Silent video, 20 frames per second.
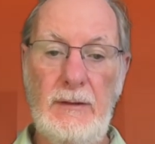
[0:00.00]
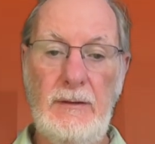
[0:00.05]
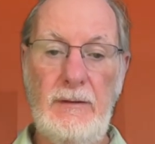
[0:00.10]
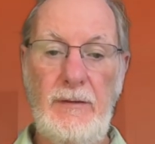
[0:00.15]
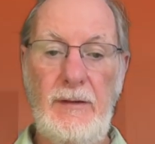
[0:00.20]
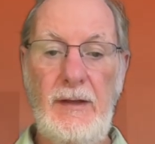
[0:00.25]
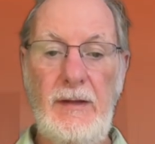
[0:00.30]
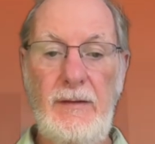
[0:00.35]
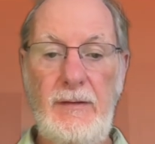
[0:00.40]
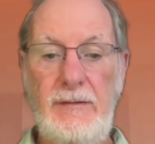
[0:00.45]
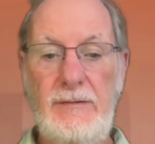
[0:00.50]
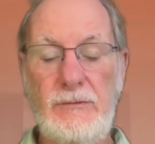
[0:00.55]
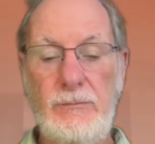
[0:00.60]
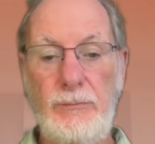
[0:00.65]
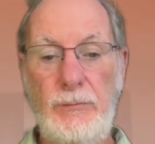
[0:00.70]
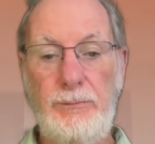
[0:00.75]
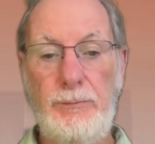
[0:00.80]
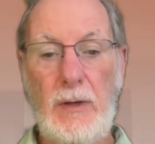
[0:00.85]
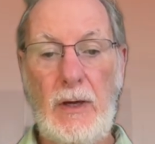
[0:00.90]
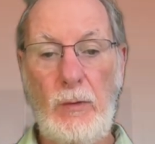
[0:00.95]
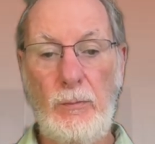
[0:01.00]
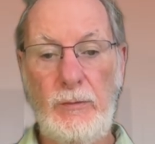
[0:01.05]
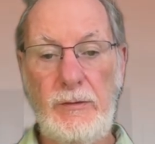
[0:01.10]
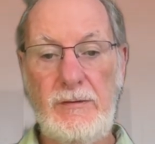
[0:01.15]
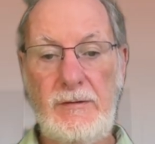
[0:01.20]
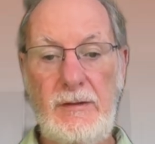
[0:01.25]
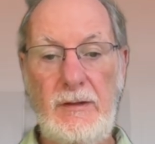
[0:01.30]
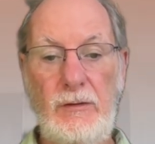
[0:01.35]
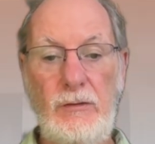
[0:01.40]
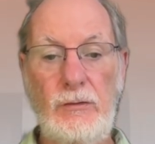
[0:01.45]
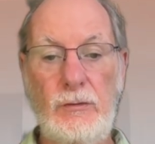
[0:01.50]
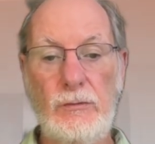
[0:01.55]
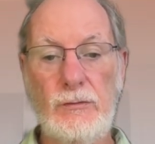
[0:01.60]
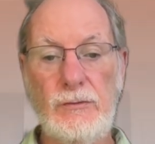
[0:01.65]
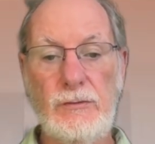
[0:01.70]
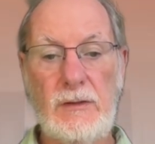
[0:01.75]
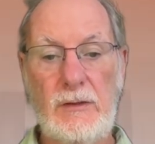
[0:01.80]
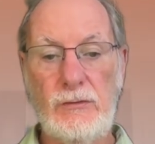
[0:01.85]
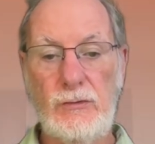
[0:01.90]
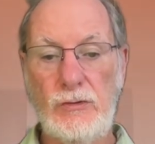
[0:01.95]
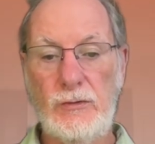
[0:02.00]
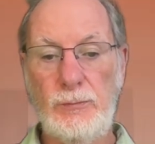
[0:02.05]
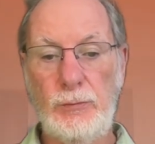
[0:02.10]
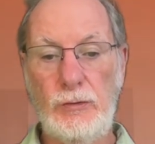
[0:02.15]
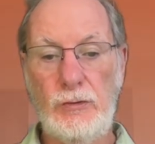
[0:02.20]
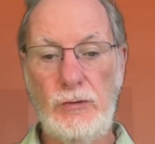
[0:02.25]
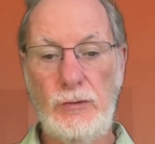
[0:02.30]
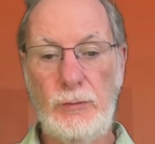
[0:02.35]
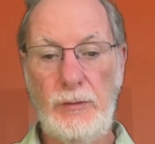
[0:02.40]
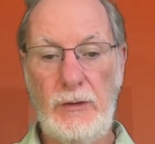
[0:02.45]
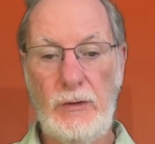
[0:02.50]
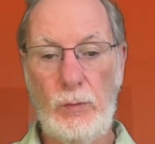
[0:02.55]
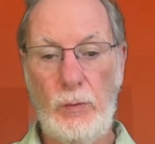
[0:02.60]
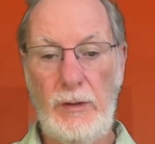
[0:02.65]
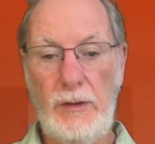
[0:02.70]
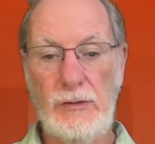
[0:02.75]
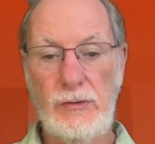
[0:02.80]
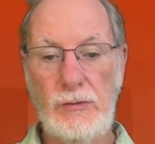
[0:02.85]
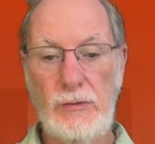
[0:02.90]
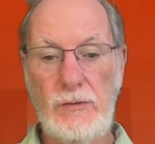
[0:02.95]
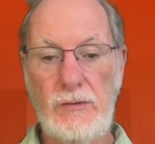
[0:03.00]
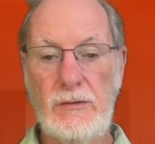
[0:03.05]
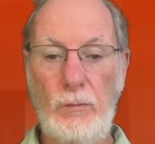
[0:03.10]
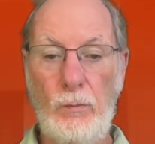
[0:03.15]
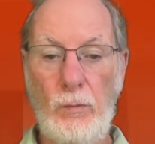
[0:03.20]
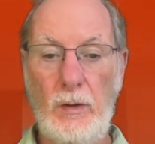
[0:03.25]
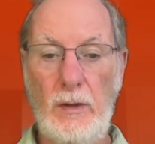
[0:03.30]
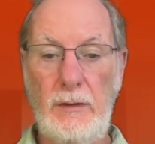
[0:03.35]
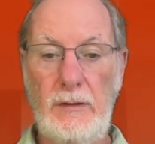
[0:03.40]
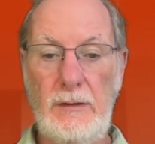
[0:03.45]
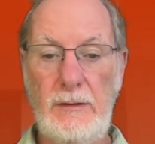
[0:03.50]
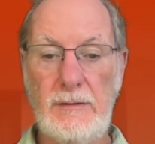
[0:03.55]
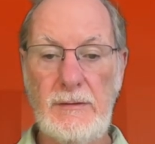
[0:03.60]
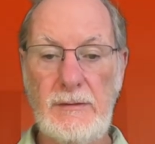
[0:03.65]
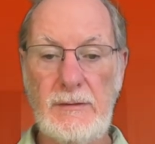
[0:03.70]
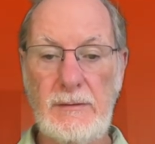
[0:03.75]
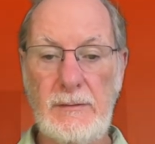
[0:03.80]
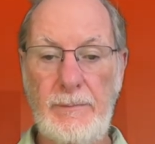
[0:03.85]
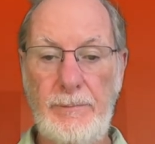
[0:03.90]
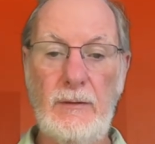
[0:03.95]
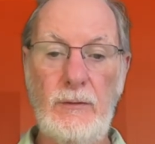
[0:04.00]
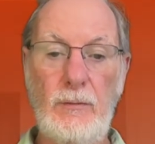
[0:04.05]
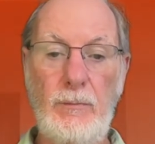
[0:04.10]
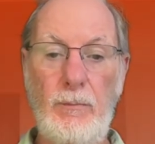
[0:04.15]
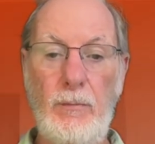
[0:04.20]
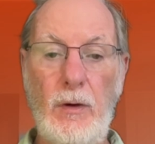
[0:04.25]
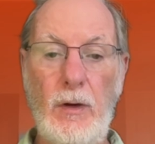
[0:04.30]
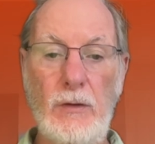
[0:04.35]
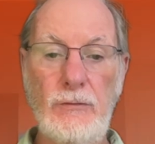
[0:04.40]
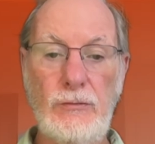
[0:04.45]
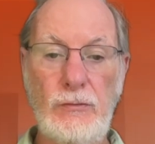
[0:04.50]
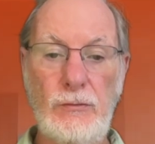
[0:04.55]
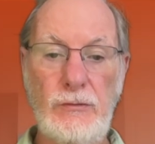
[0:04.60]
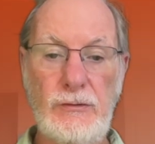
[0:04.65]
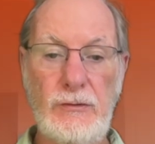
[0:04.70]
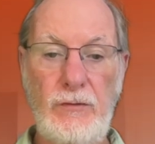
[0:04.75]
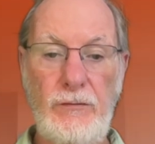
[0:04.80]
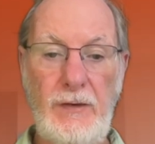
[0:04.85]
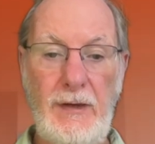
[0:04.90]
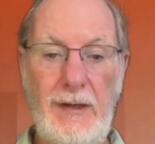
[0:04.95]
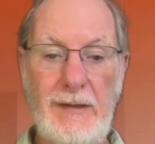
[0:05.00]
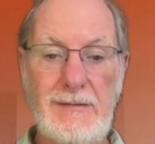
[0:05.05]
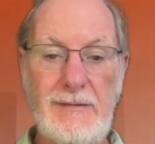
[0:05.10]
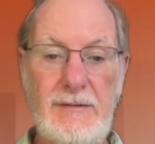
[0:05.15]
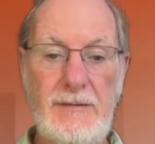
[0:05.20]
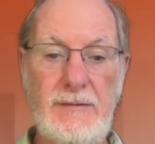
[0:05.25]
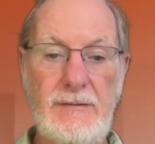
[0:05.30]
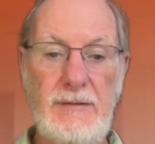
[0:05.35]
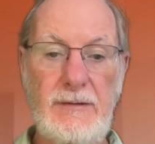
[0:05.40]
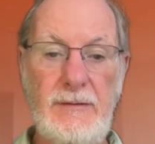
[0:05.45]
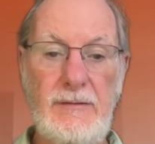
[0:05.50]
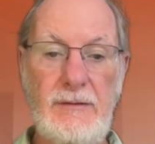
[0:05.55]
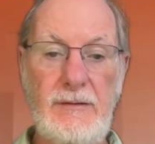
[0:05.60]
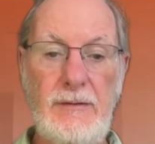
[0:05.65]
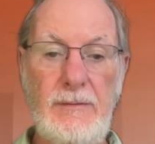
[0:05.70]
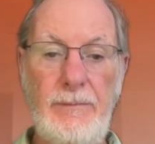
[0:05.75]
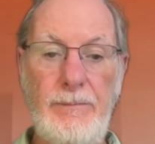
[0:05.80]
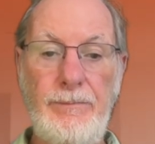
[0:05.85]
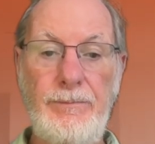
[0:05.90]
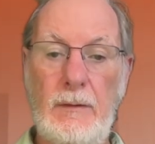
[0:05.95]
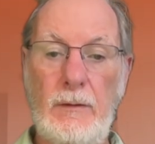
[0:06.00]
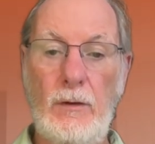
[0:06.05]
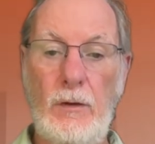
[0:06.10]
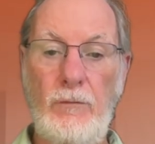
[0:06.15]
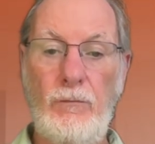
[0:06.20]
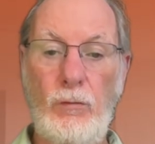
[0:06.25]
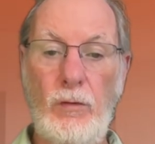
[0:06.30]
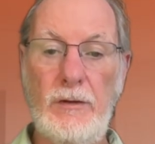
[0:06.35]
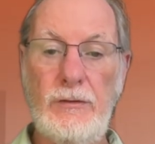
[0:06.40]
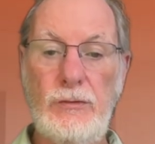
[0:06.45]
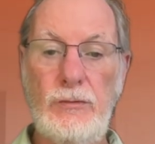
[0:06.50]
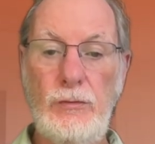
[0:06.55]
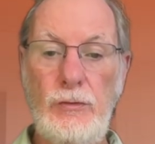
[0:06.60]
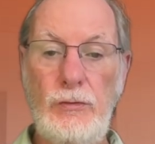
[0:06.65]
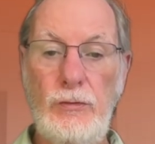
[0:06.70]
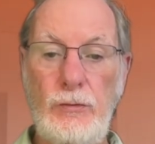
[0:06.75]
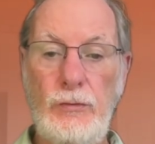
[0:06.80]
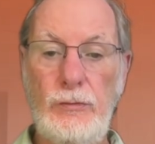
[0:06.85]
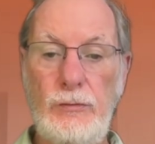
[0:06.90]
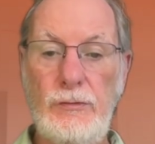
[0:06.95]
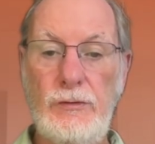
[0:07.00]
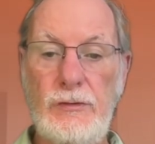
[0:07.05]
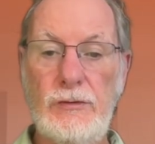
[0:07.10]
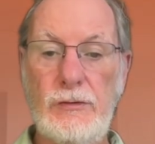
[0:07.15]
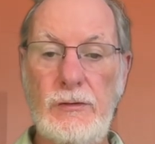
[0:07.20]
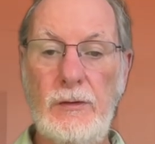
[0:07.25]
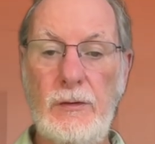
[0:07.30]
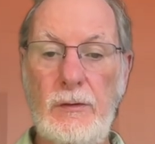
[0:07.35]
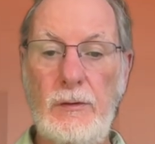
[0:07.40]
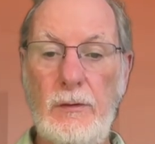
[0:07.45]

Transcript: Then these biomaterials, I just put two equations. One is the modulus of elasticity of what you use.